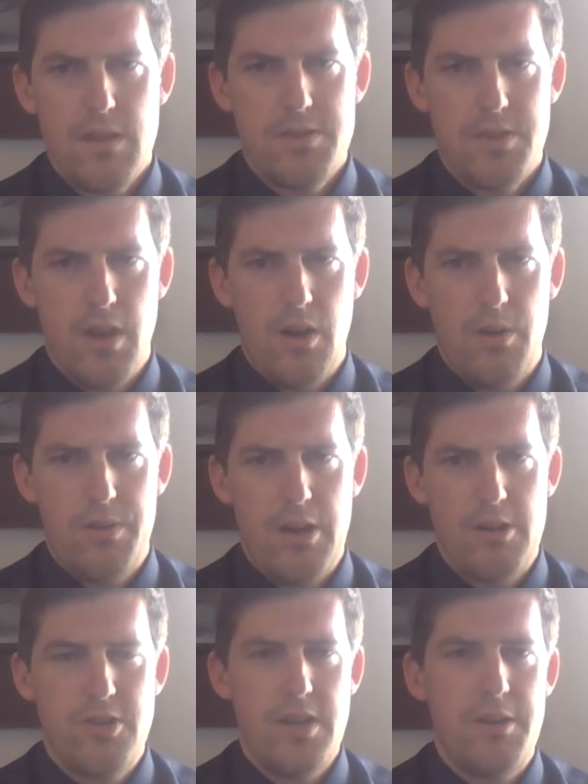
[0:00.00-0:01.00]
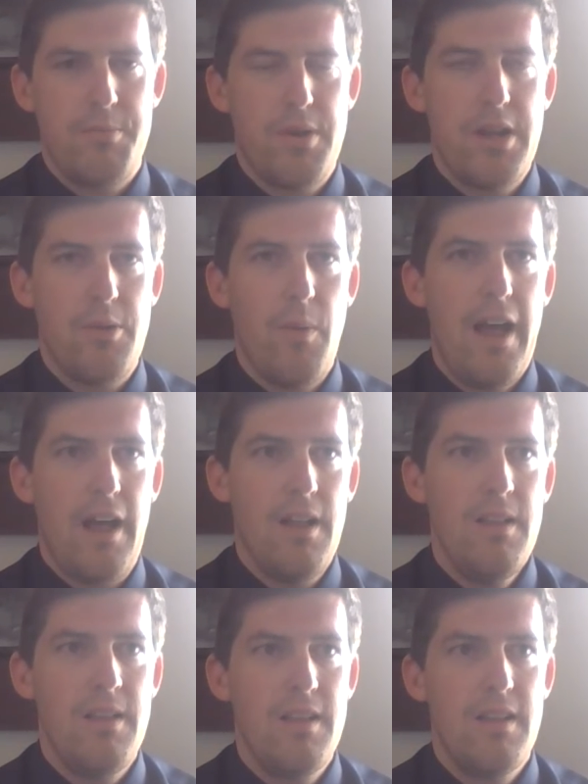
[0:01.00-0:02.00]
So they were treated pretty
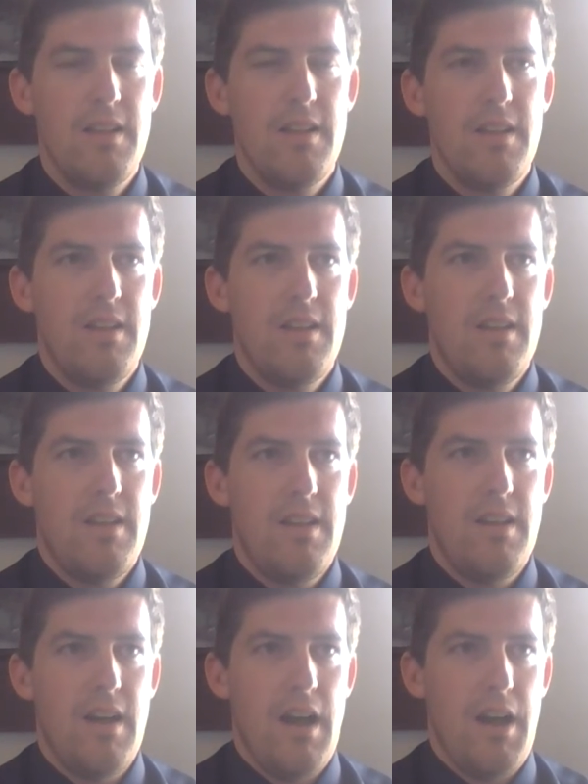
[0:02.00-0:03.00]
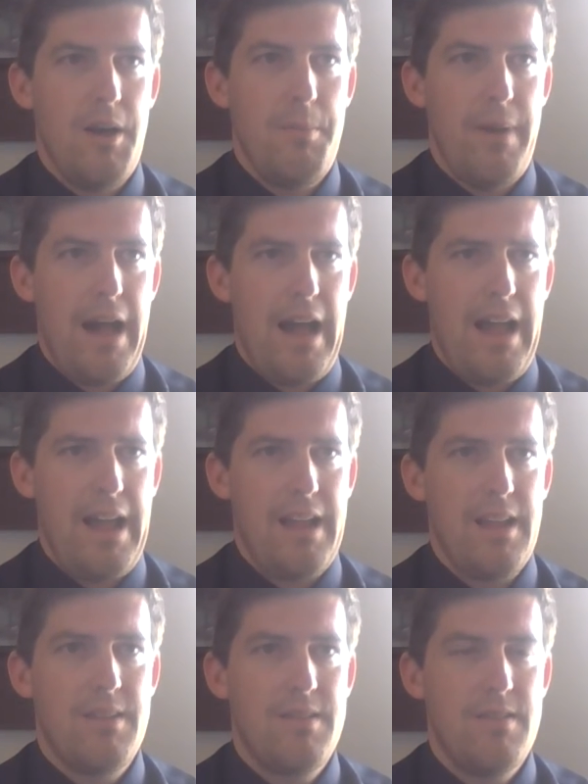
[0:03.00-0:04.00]
well uh,
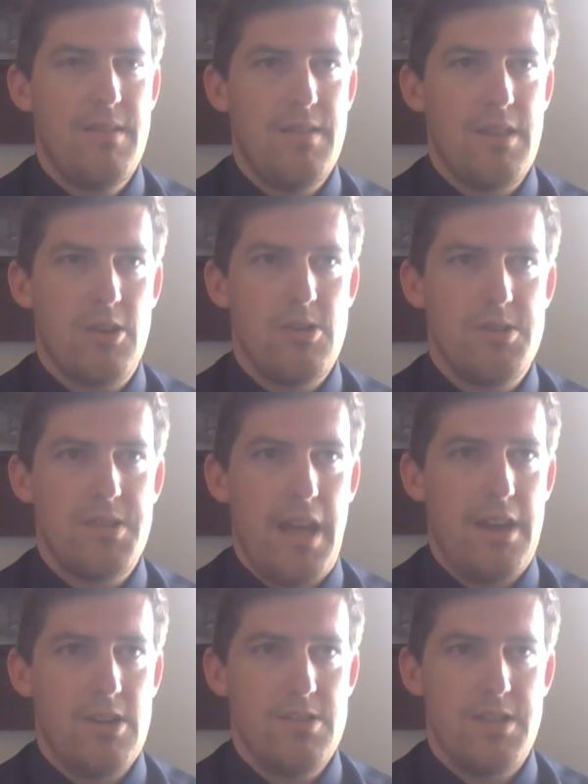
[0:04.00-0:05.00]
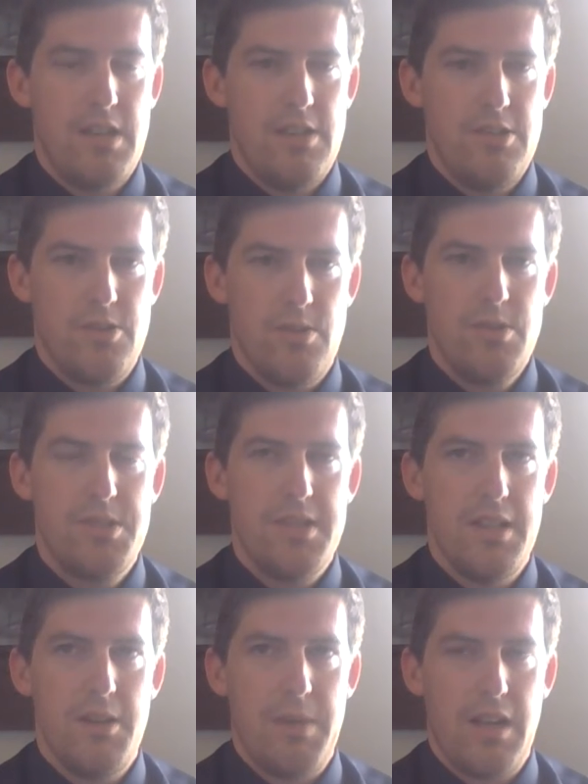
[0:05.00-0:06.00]
by the Crusaders in
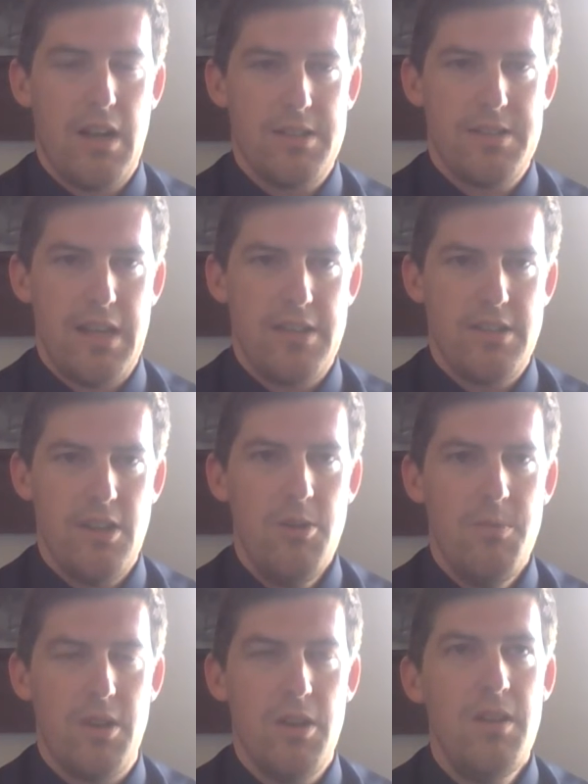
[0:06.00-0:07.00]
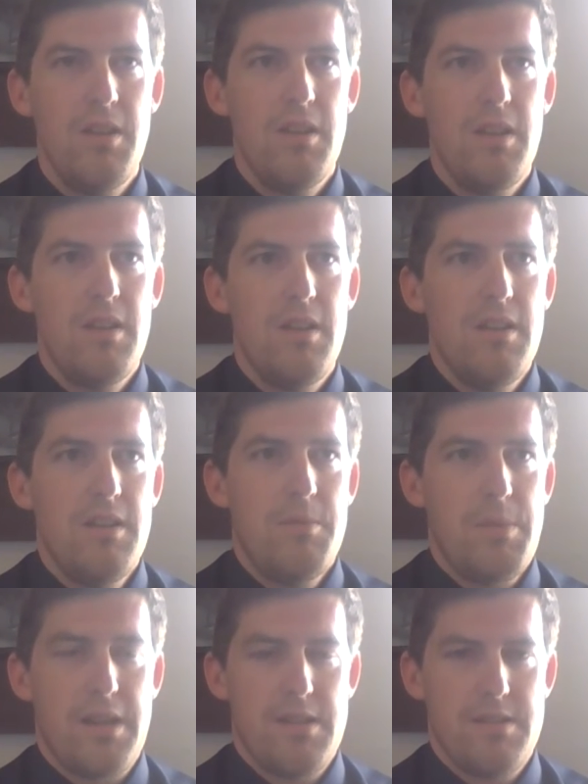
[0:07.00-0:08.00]
Jerusalem and Constantinople
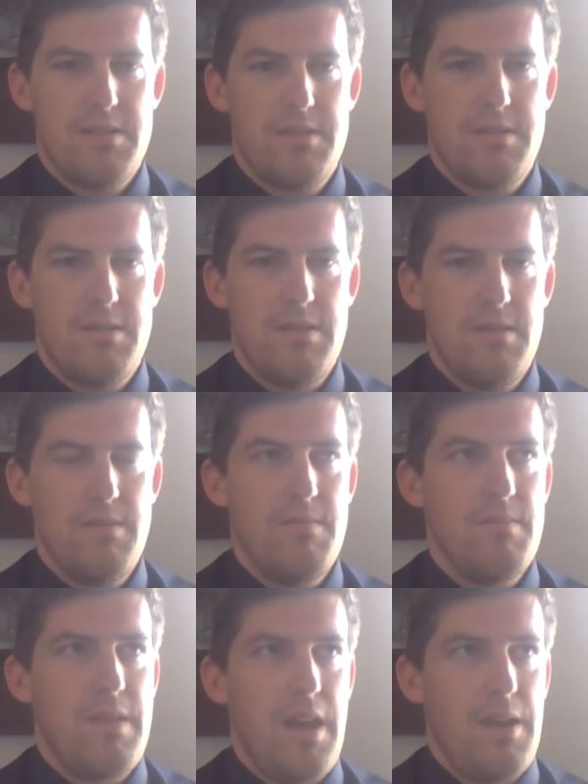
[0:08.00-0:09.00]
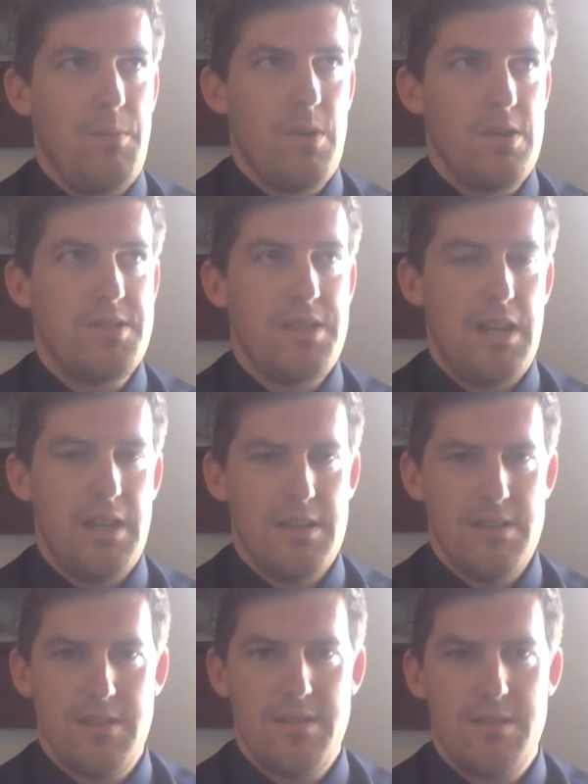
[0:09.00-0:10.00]
because they were seen
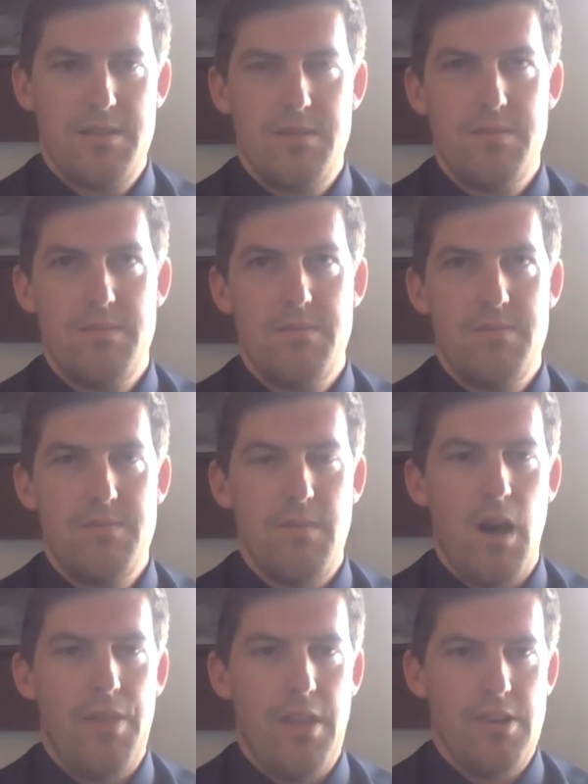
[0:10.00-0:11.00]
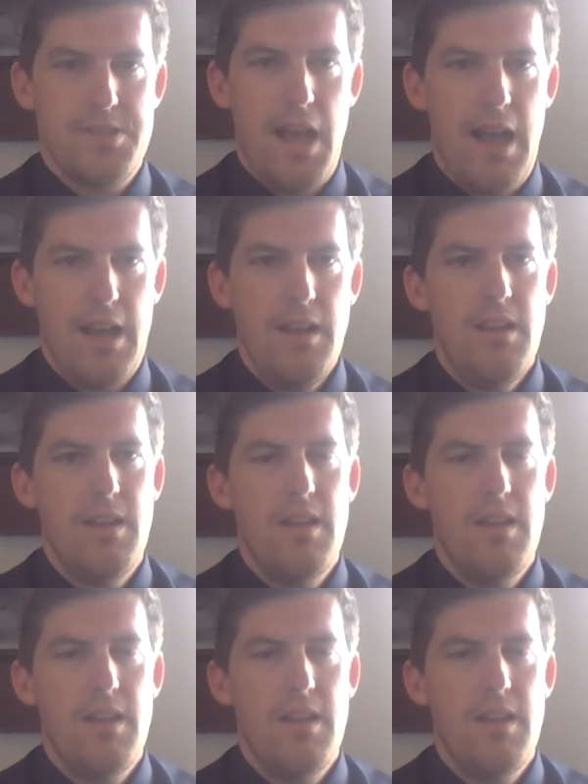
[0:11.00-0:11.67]
as on their side.